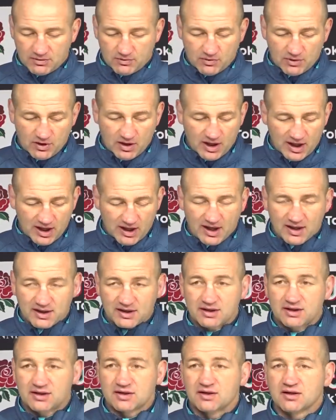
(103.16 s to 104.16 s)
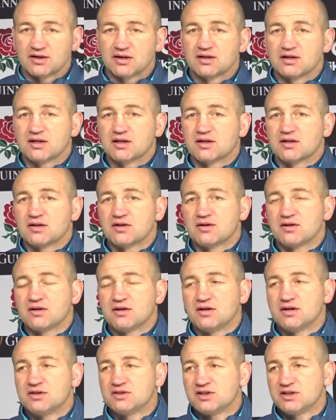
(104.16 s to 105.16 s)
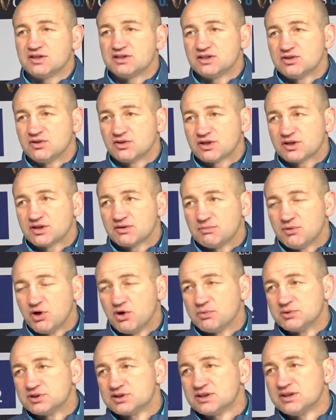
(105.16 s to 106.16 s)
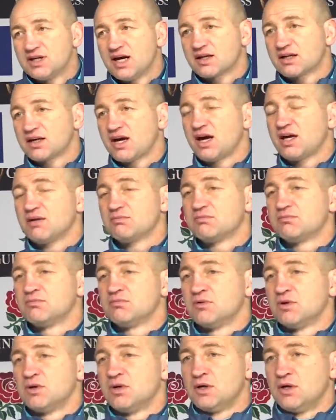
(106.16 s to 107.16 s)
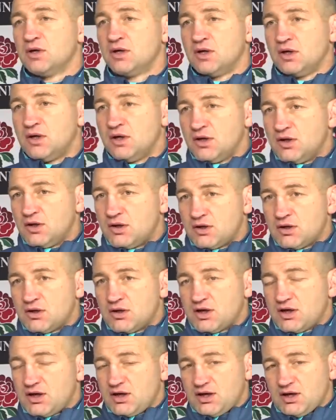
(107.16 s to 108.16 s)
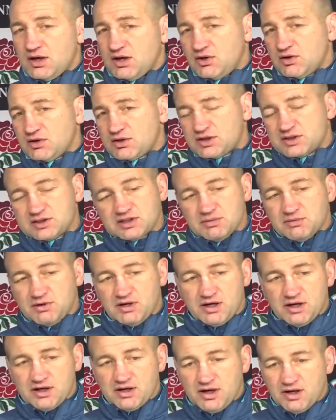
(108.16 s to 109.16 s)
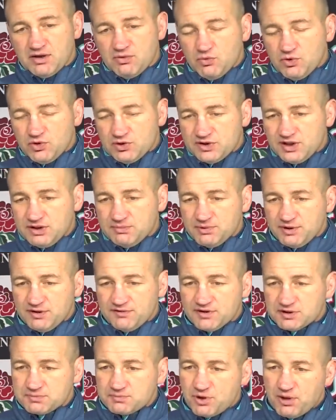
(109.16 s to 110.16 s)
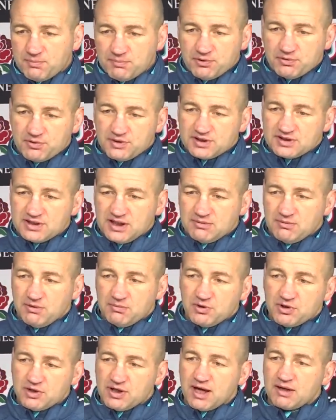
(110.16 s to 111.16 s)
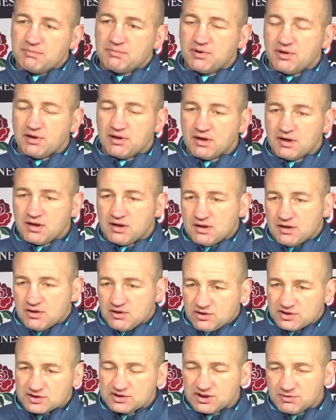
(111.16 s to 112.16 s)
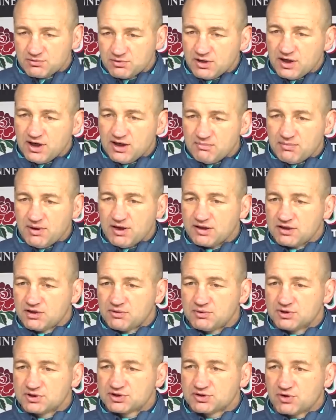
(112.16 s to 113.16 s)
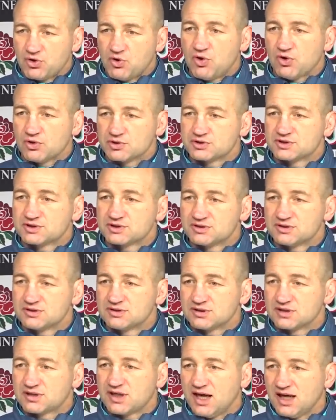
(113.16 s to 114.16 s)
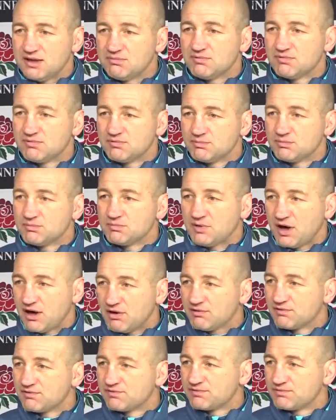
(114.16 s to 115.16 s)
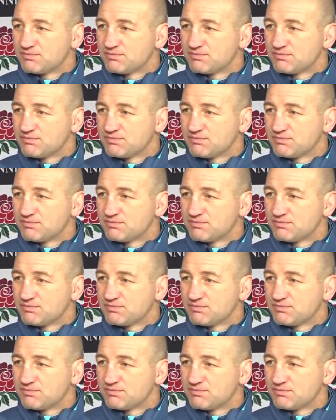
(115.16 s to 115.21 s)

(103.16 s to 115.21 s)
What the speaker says: Well, I think as you look at the moments in that game, and I look at the team, and we'll debrief this properly with the team on Monday, but look at the team, we were hit by a couple of scores that came out